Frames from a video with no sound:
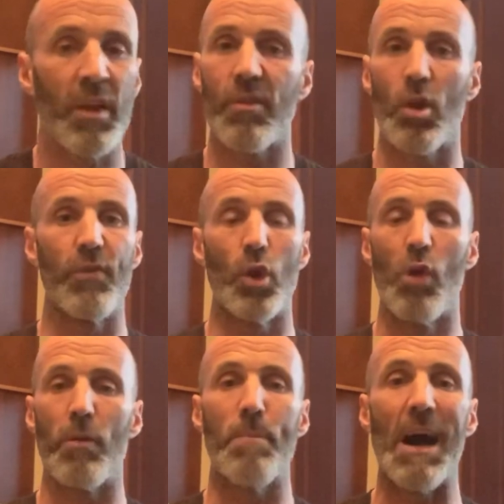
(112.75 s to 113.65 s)
Serve it
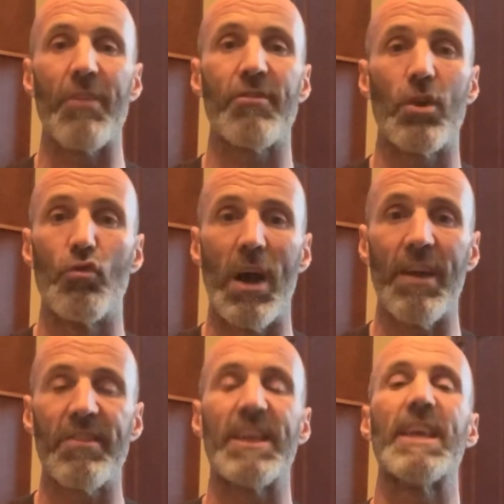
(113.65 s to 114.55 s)
over pasta or
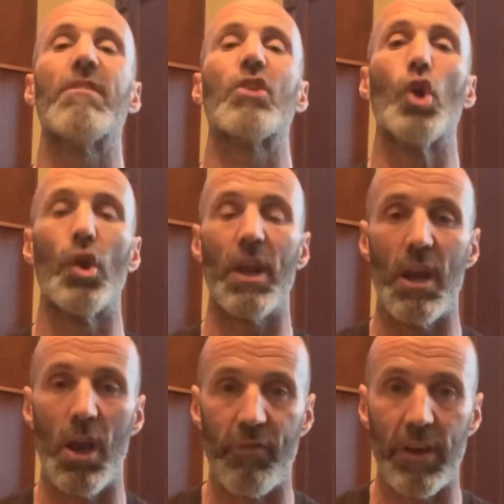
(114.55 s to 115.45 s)
rice. The kids are going to
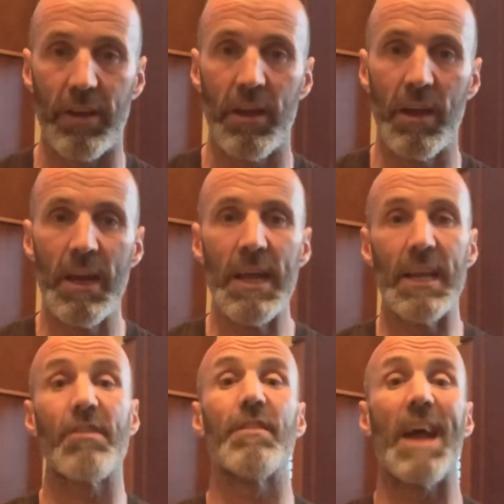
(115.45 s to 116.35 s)
love it.
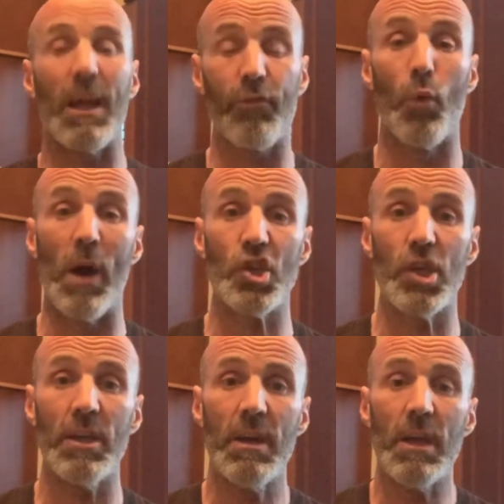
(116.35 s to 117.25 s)
Listen, thanks for
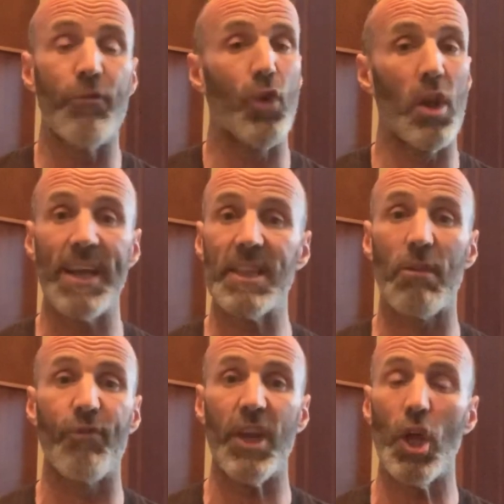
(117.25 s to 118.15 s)
watching. If you like
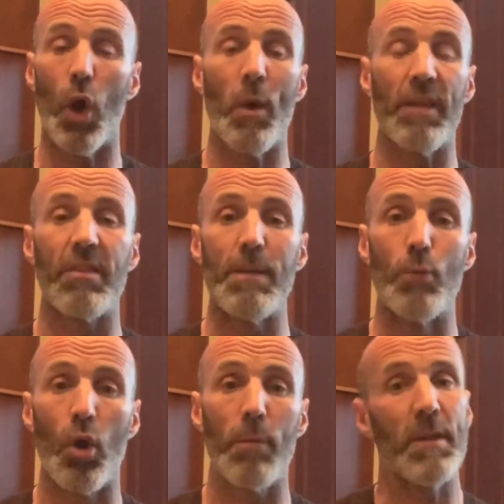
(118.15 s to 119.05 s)
this video and want to see
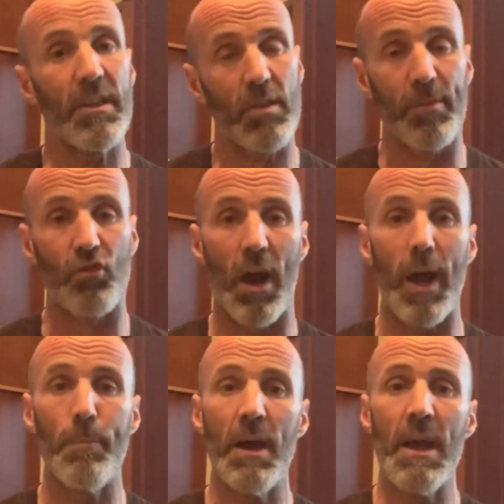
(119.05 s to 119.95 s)
more, please
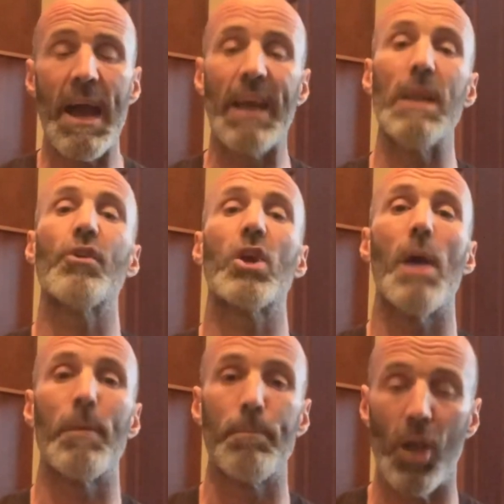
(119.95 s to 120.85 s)
subscribe and leave a
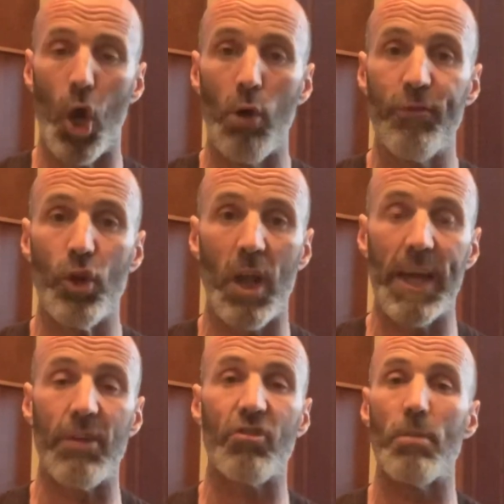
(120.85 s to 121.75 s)
comment below if you'd
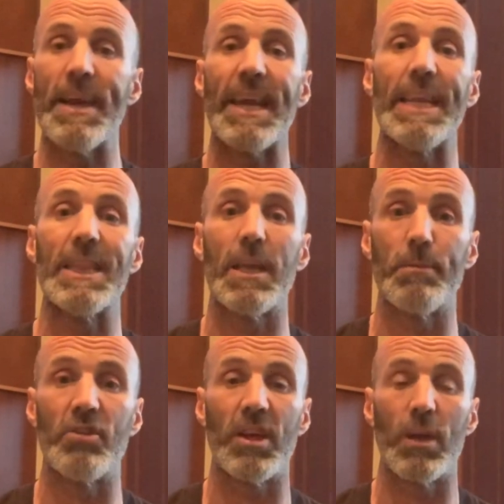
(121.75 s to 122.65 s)
like us to make anything in
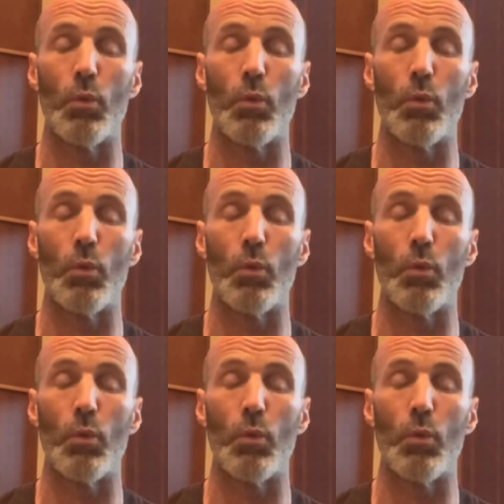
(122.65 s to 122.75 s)
particular.